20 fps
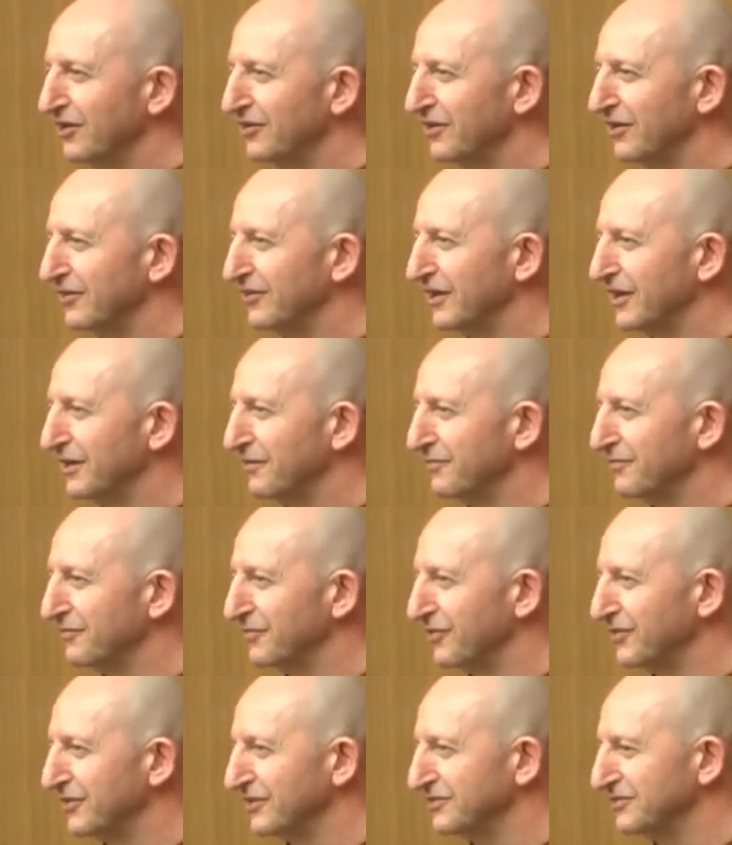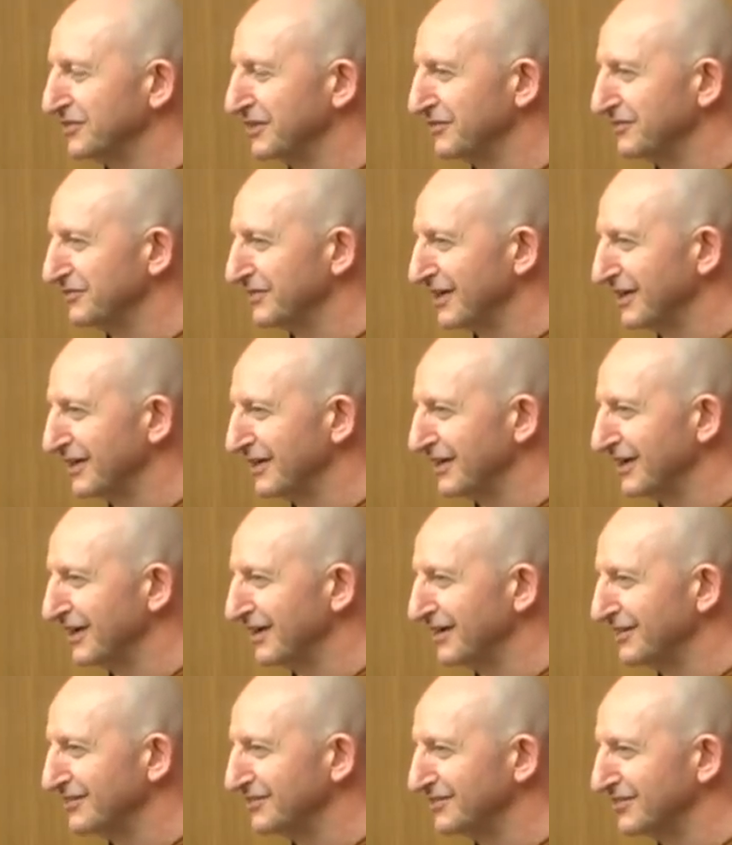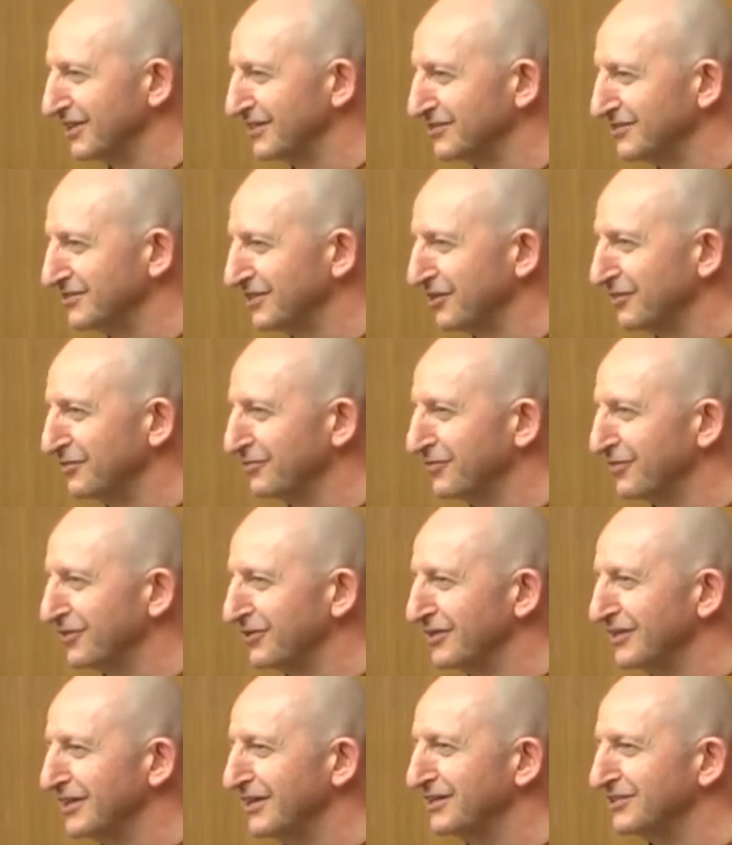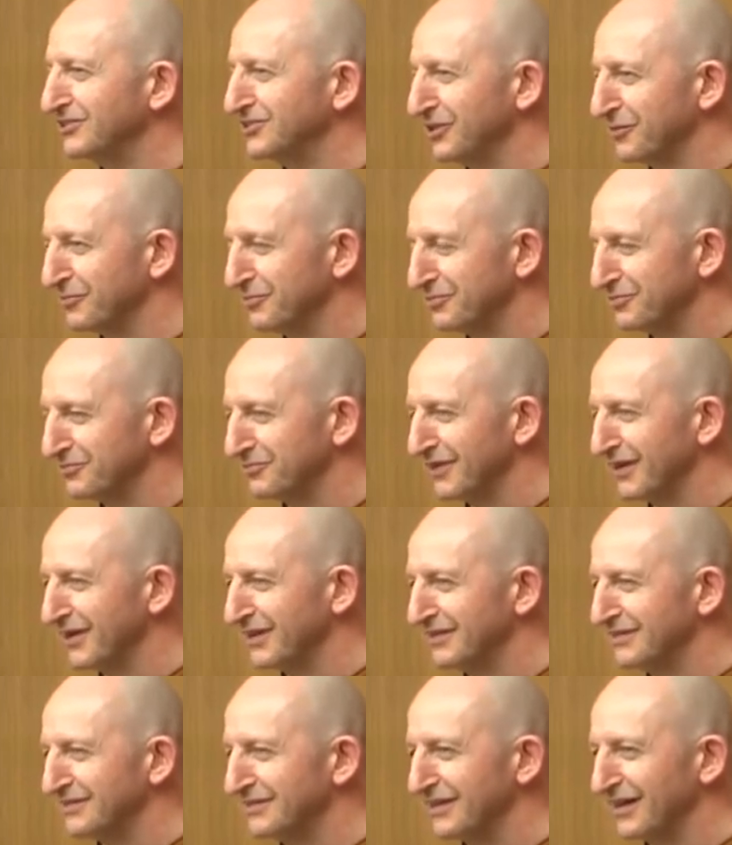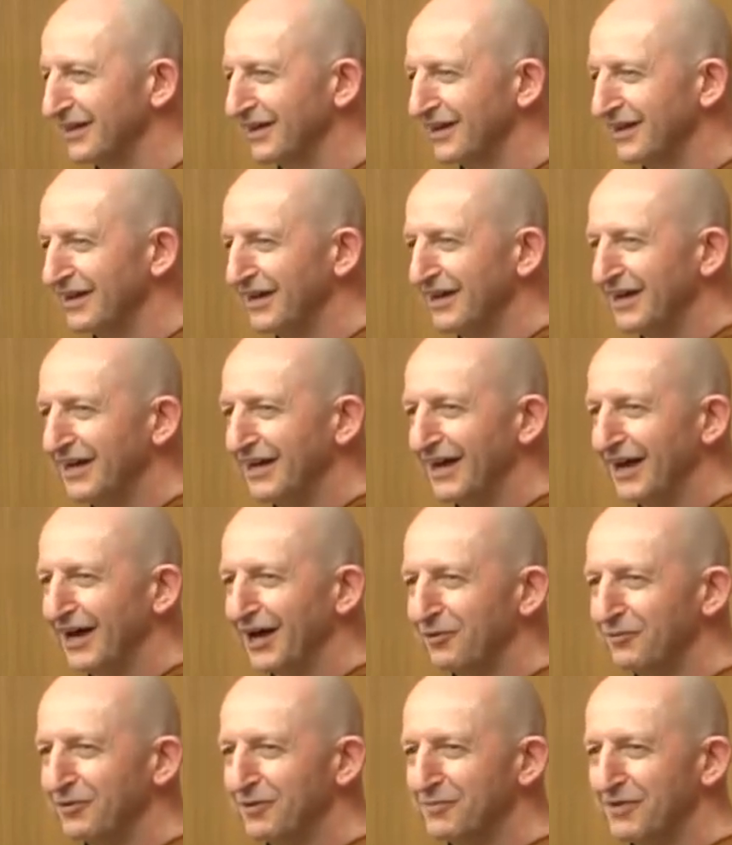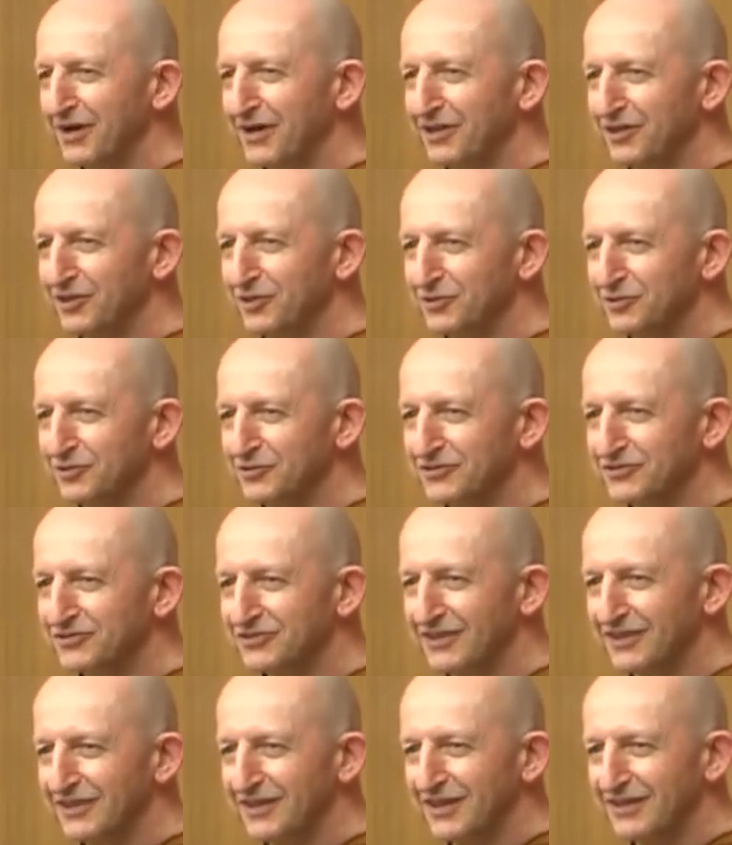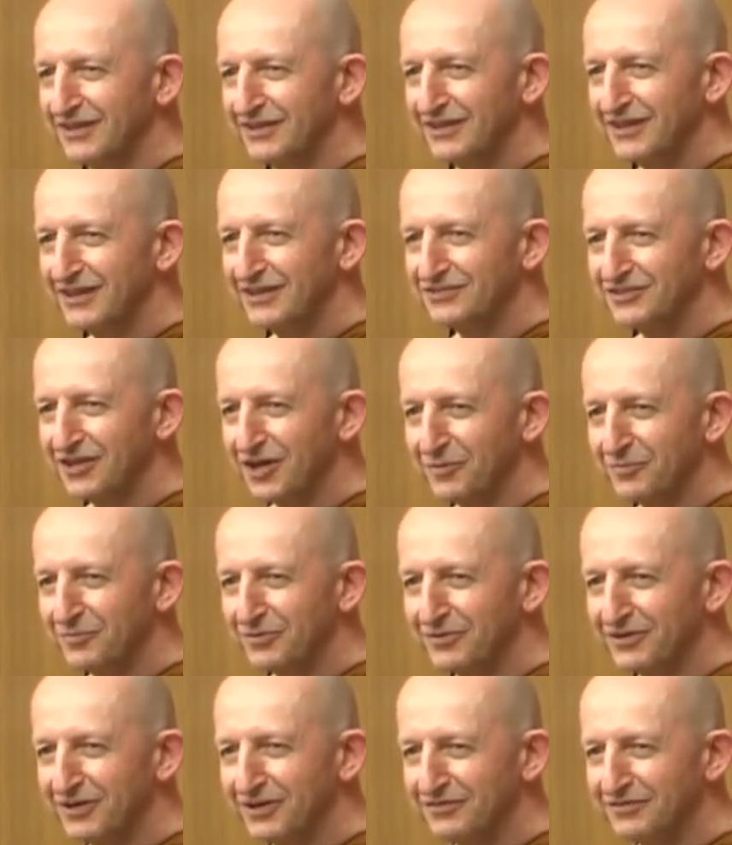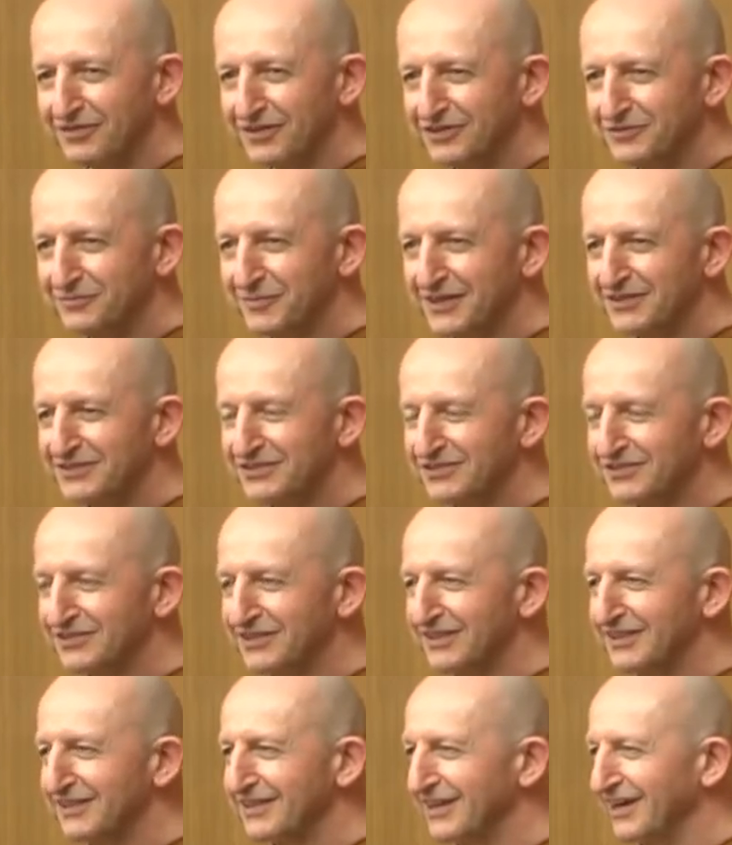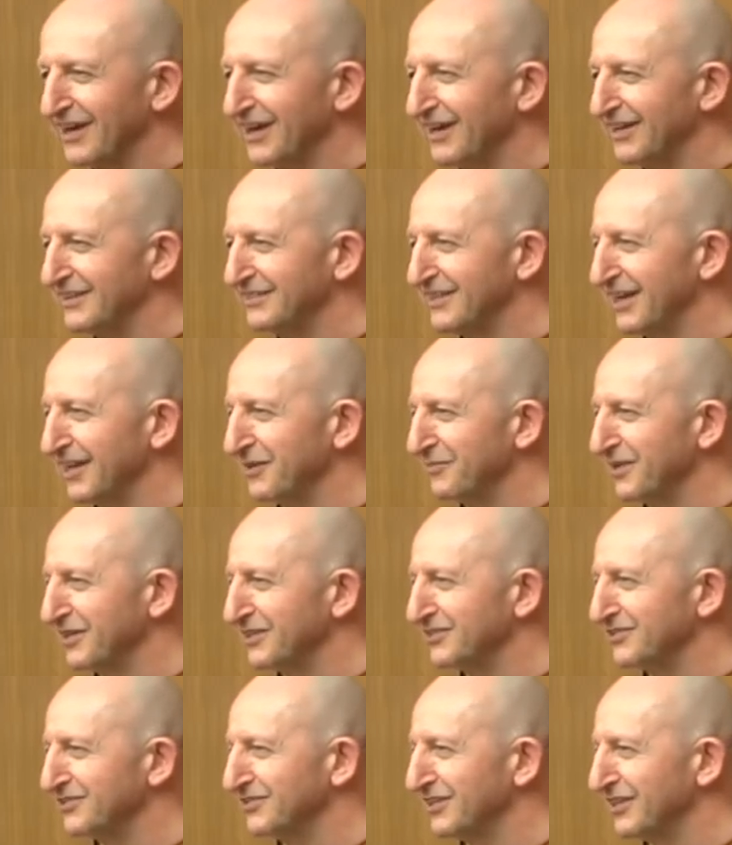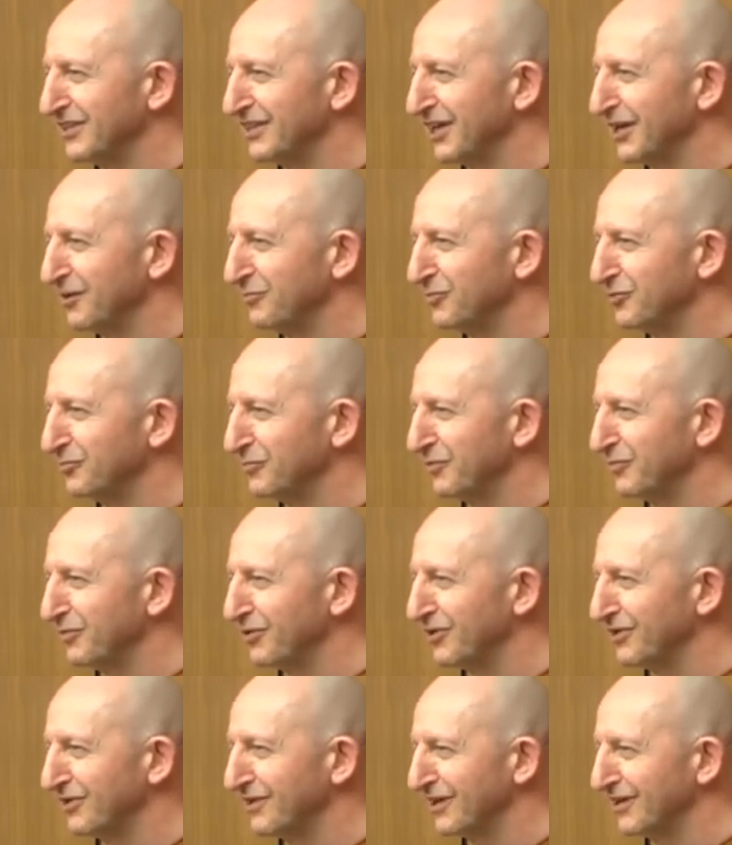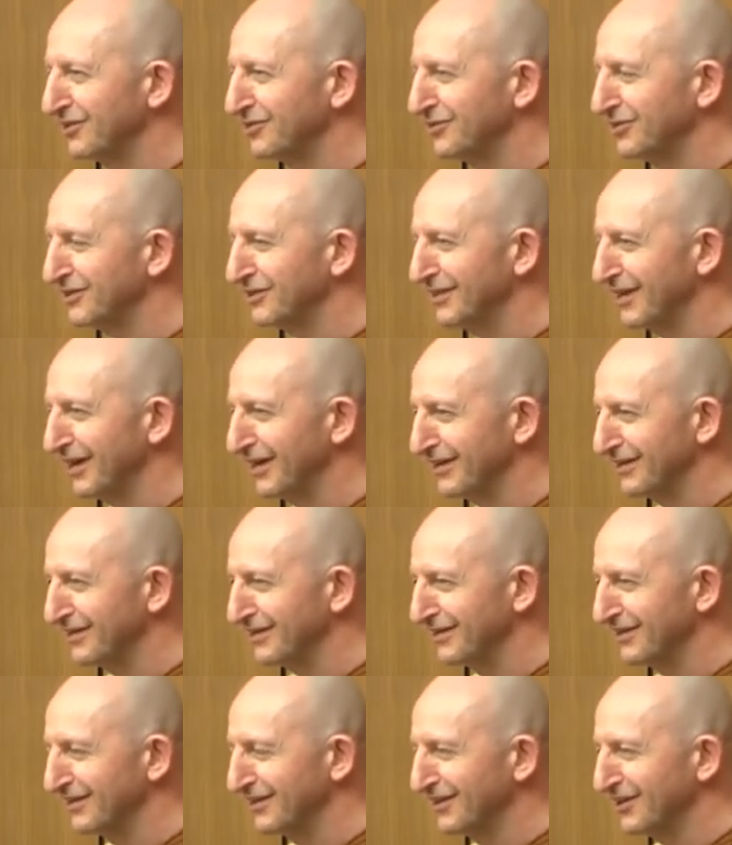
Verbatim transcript: the theme for this evening is skillful leadership and how we might use the example of His Majesty, uh, His late Majesty King Bhumipon Adulyadej,